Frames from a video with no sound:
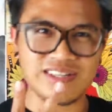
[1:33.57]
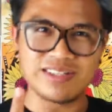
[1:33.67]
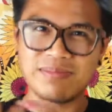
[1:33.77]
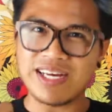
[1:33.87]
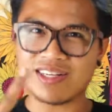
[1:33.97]

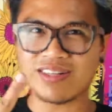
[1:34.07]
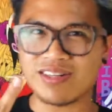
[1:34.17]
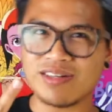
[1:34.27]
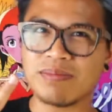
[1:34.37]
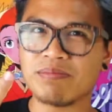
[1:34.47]
This man and
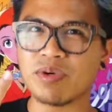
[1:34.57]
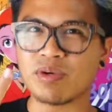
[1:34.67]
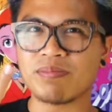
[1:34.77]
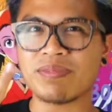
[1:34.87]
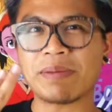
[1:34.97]
girl,
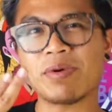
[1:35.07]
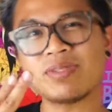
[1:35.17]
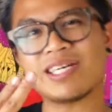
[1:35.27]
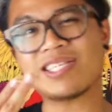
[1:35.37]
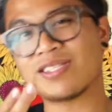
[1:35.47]
boom, they
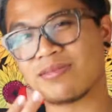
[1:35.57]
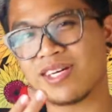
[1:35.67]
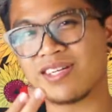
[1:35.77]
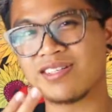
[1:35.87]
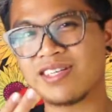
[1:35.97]
both die
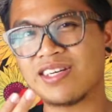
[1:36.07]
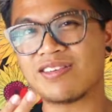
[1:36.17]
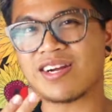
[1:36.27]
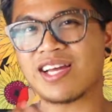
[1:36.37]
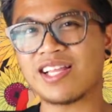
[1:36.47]
somehow, right?